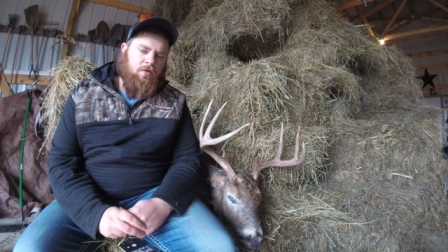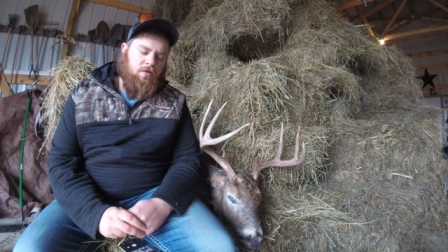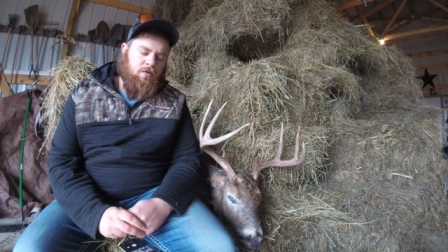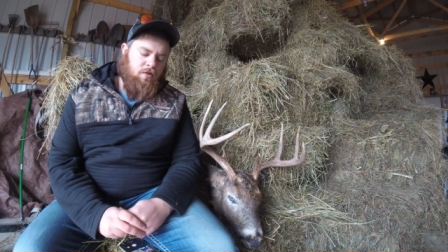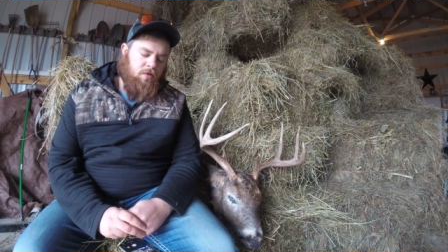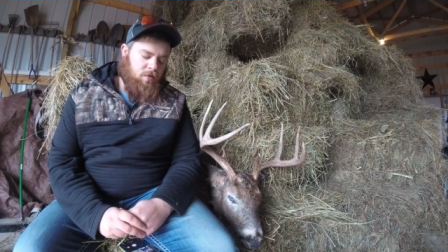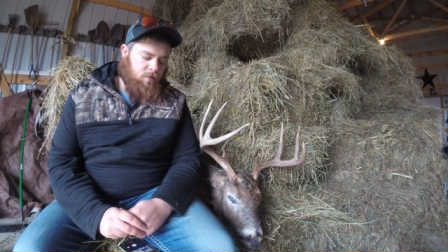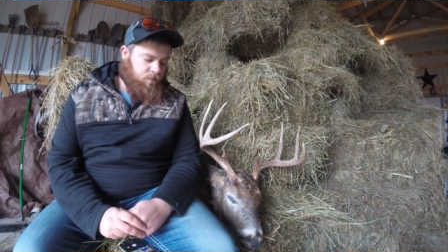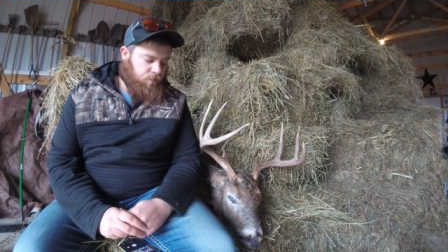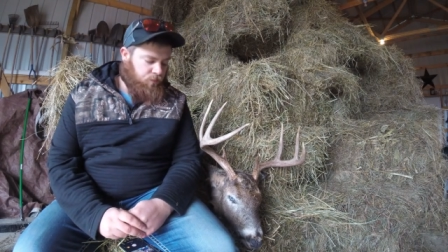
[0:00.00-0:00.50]

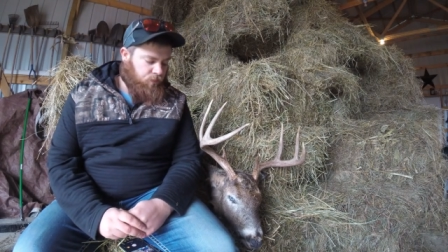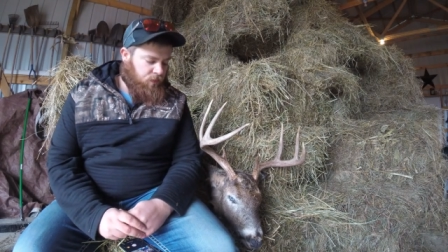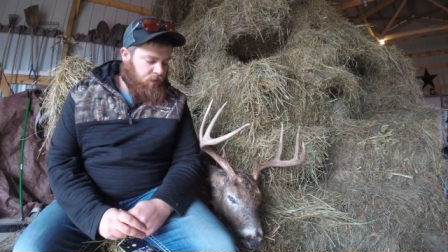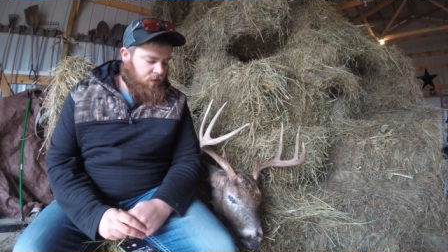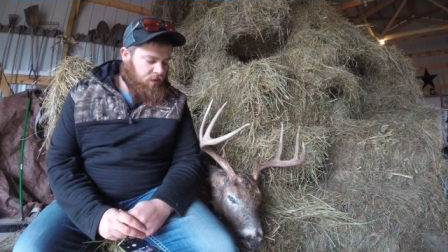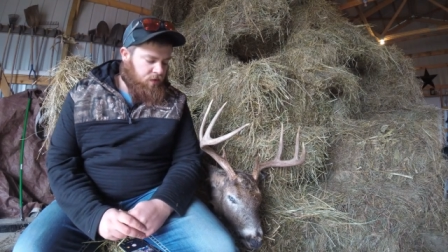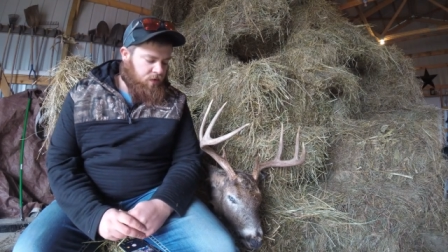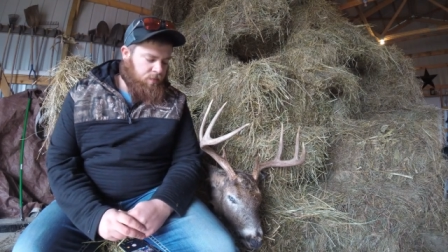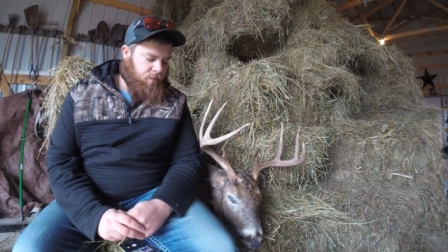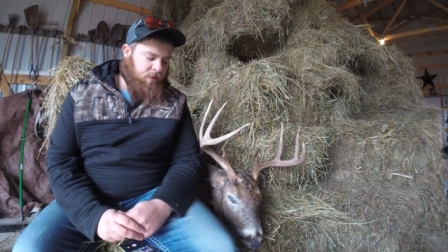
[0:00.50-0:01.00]

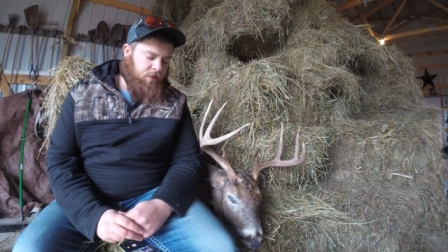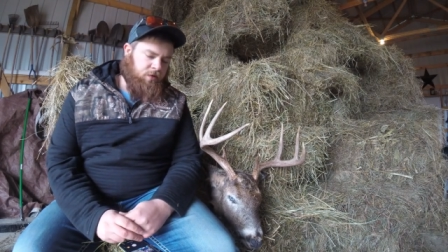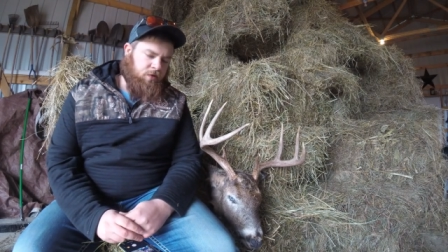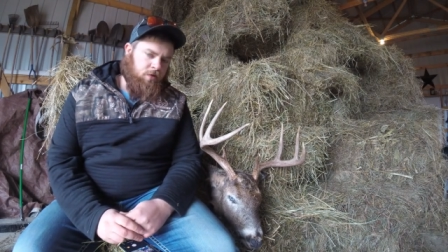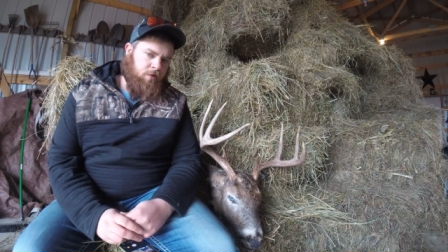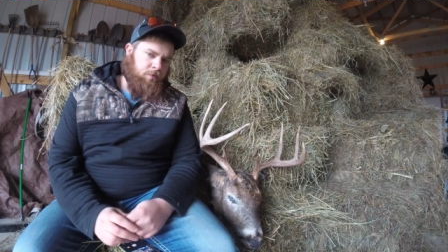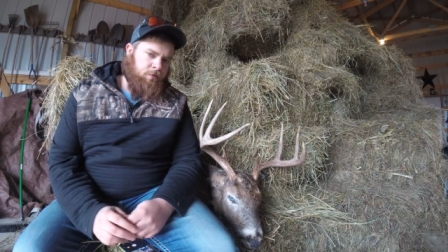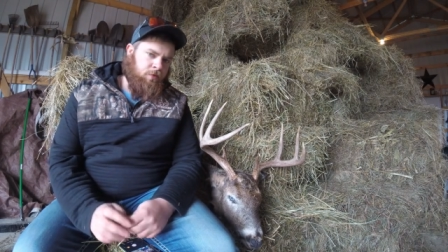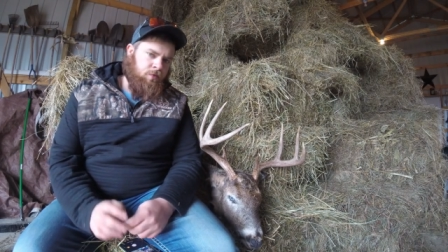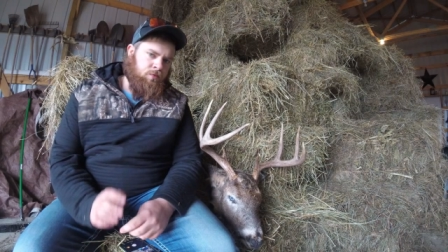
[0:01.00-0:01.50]
and my
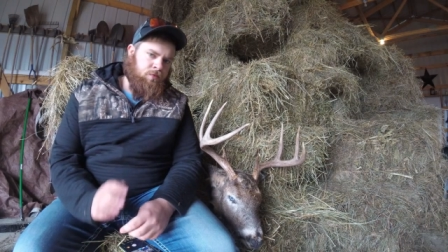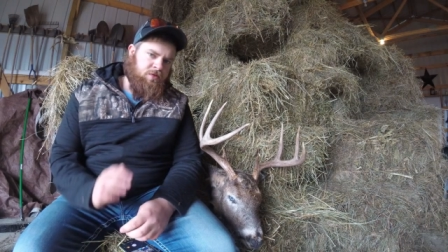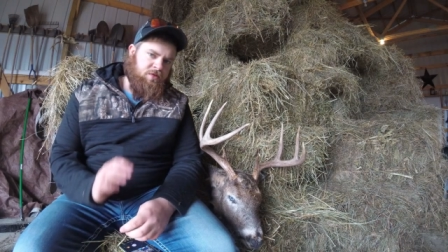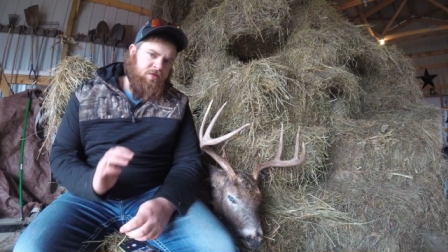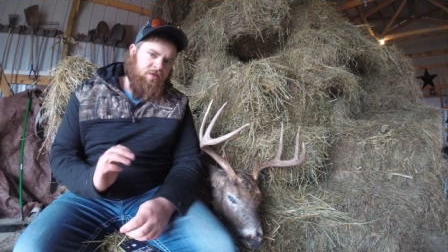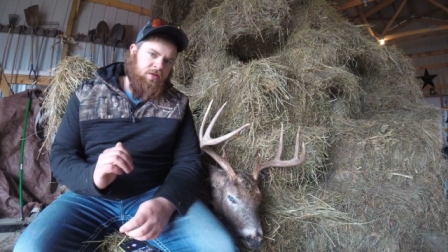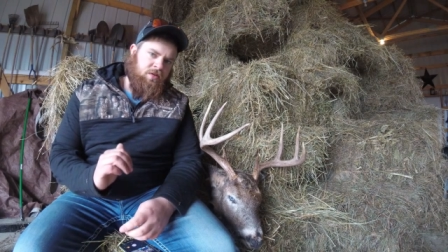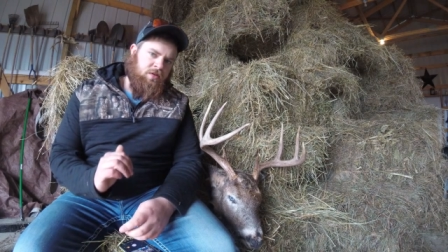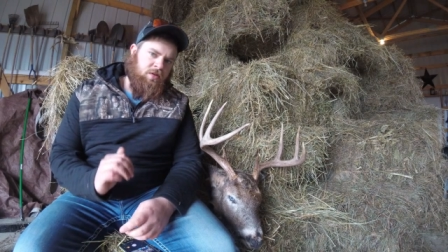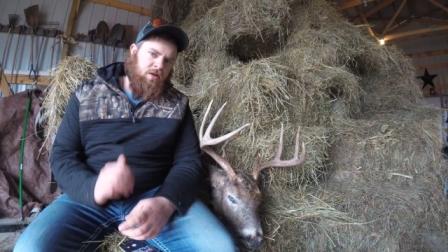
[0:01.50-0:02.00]
girlfriend was
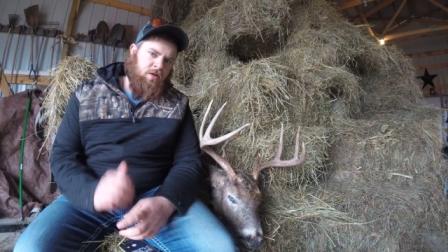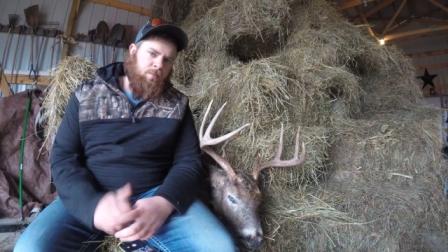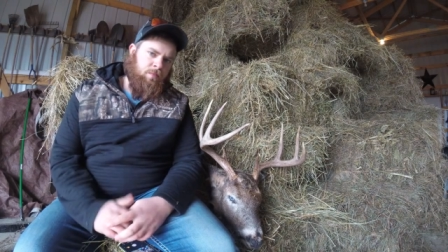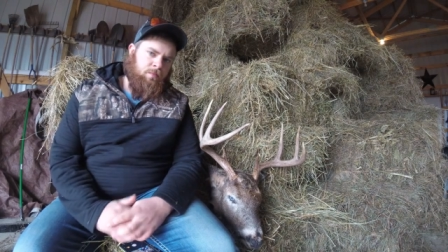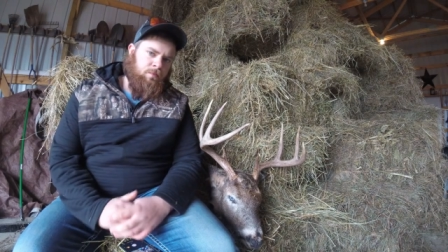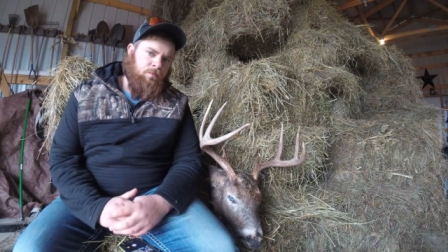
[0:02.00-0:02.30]
sitting up